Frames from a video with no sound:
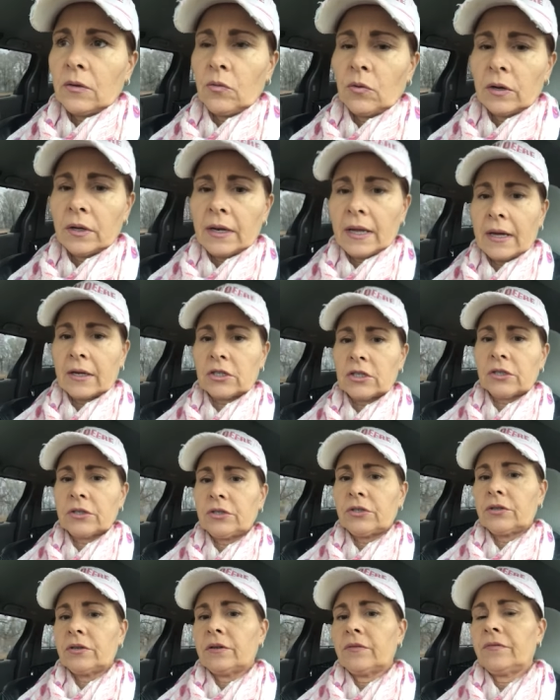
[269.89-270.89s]
one actually
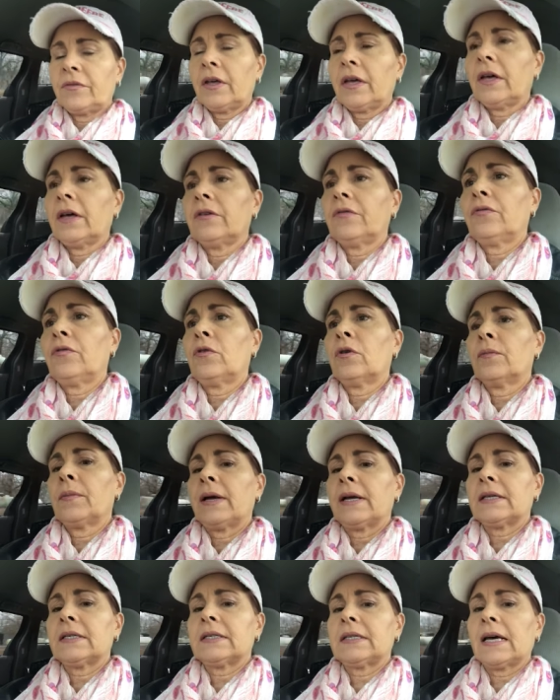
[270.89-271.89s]
to the vet for
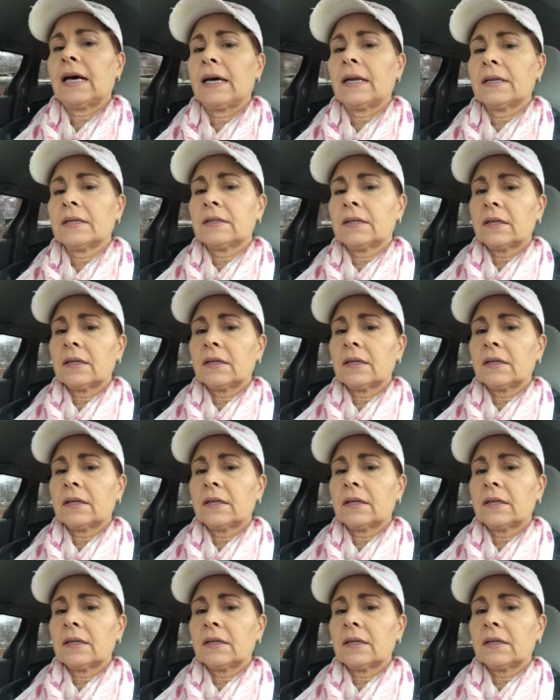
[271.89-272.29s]
mastitis.